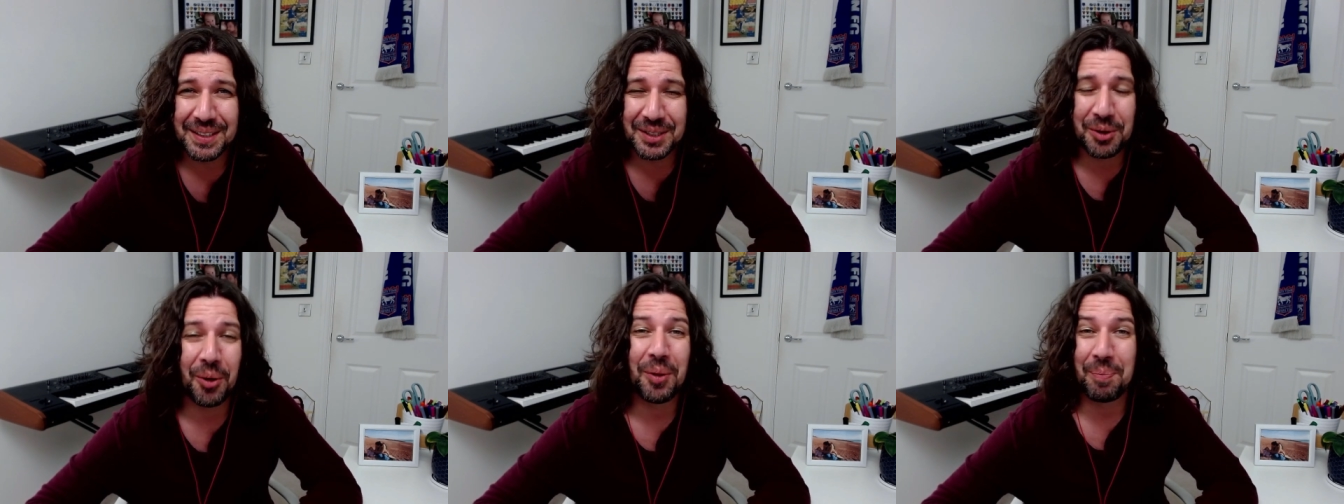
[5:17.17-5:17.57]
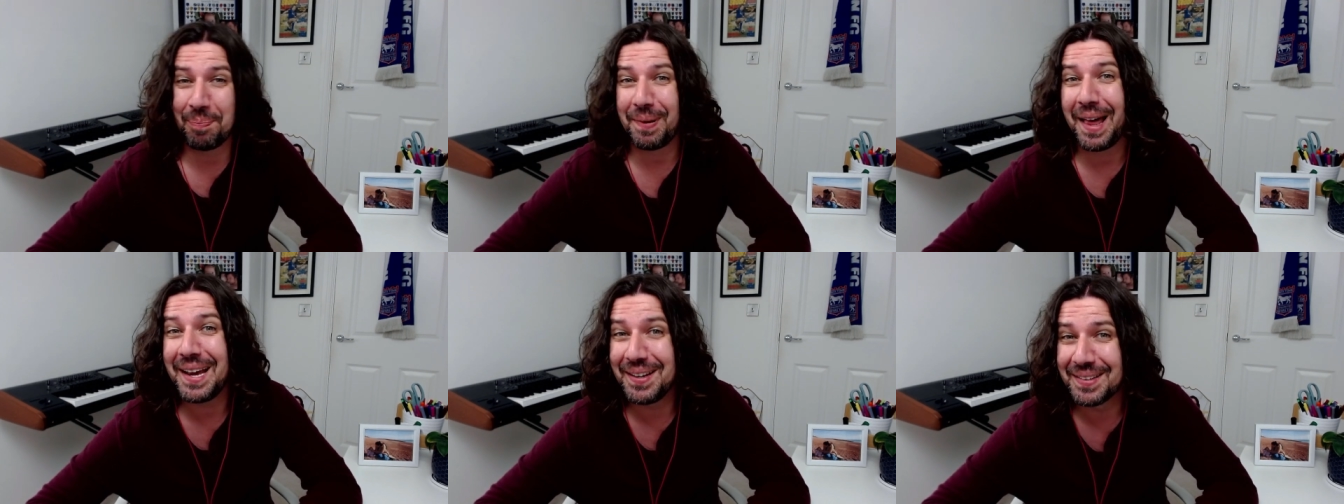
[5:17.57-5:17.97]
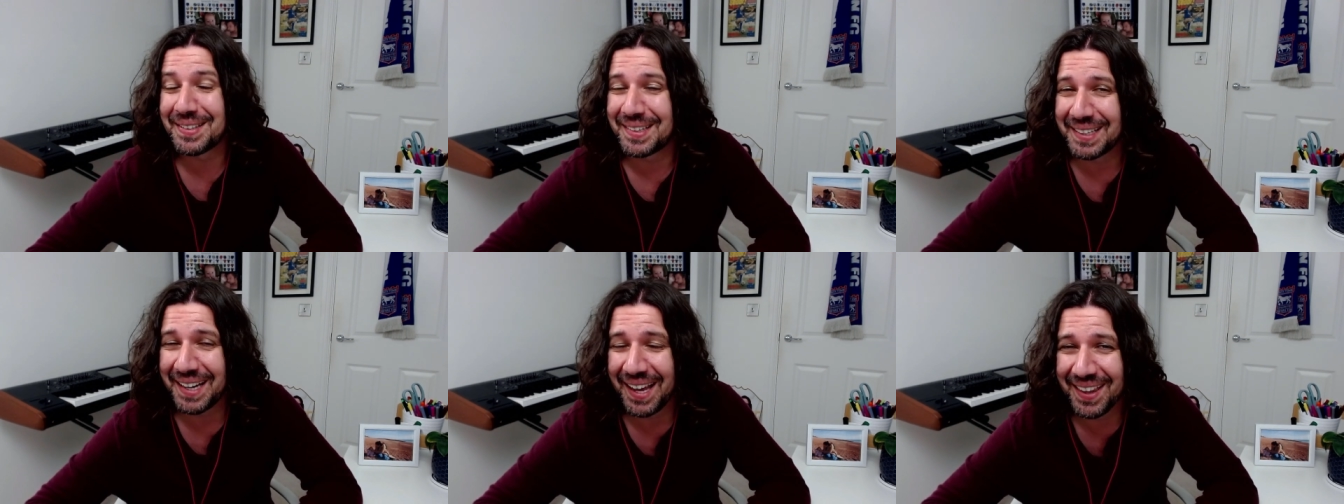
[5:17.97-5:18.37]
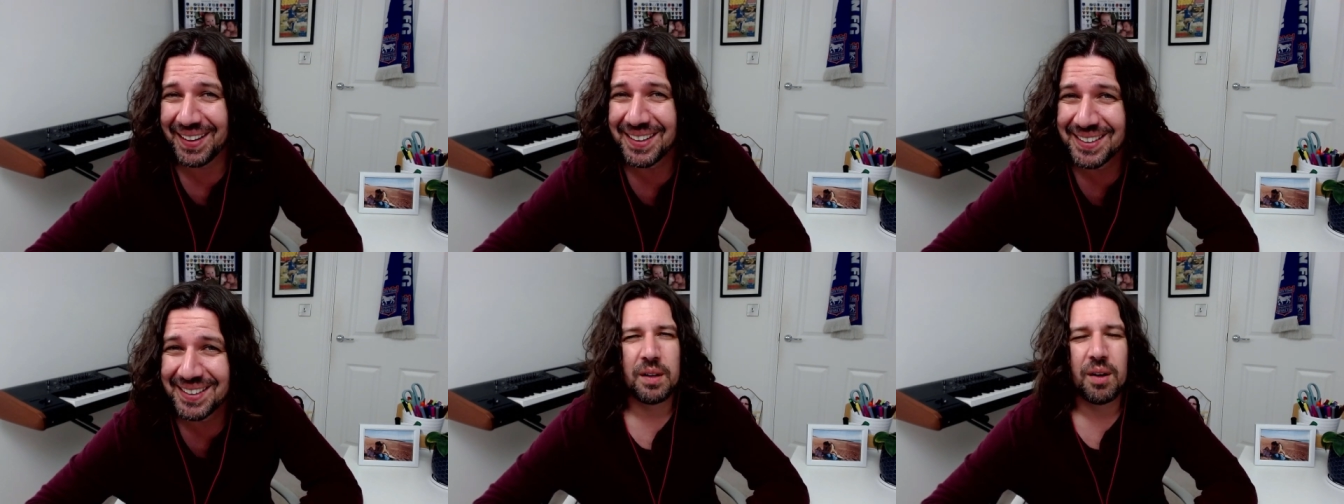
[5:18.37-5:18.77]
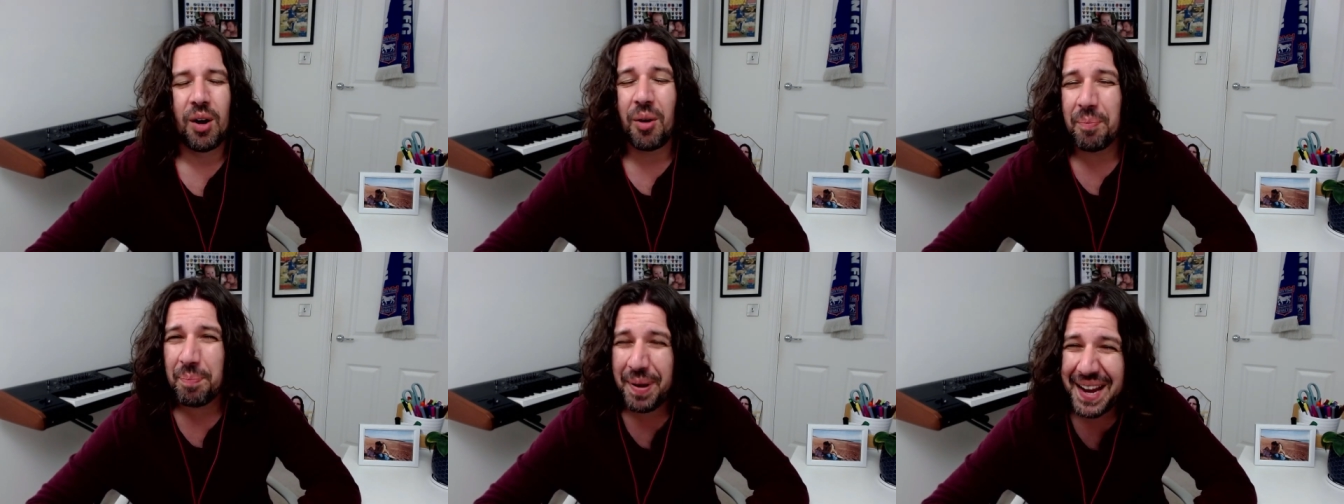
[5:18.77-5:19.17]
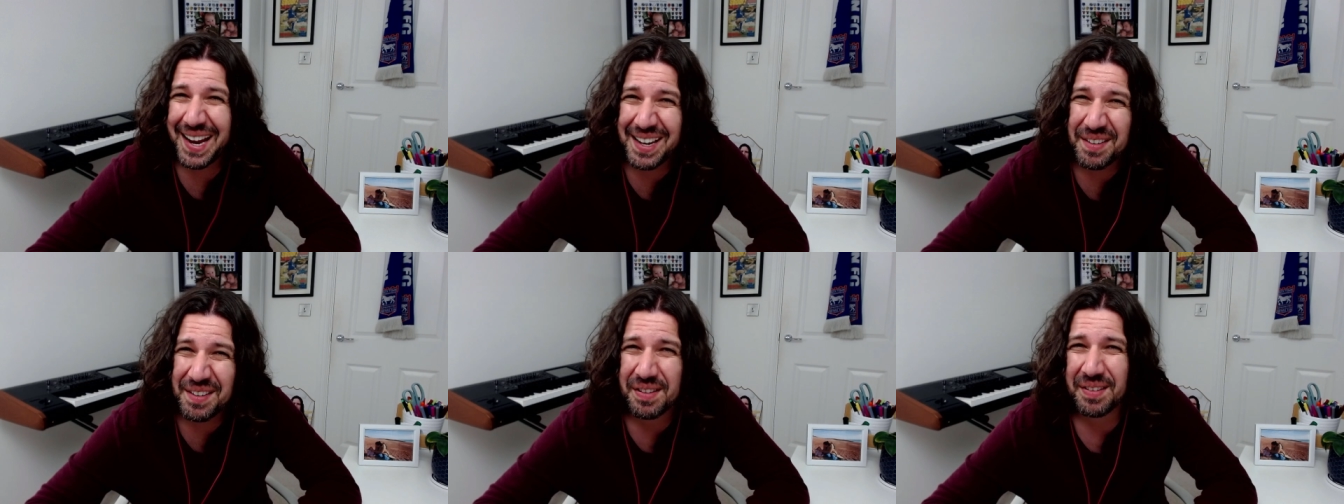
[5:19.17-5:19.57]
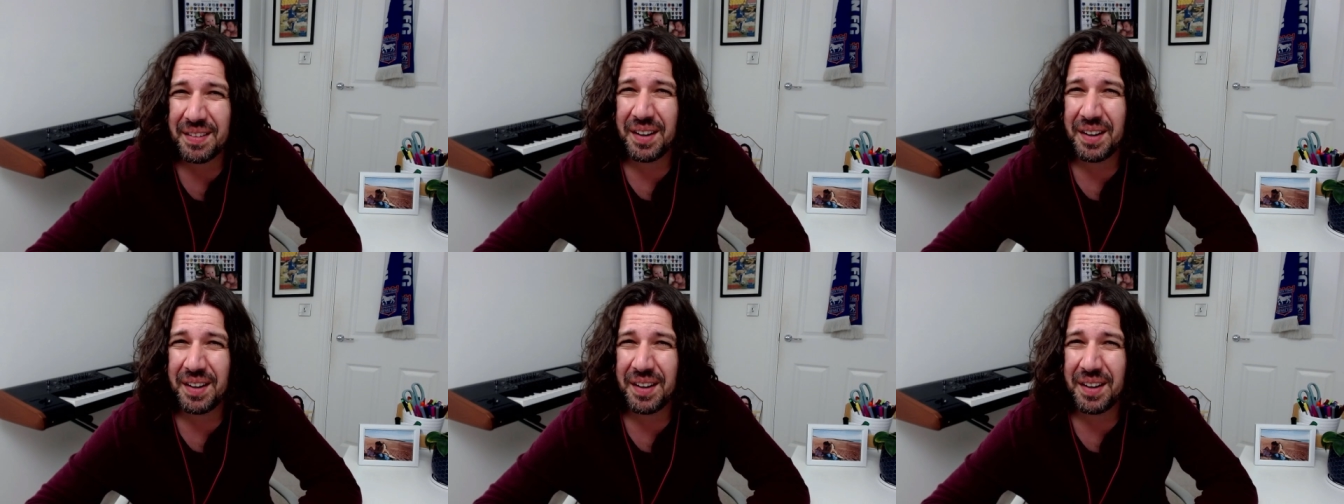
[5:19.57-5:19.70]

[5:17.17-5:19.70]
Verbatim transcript: got the players together. On pitch,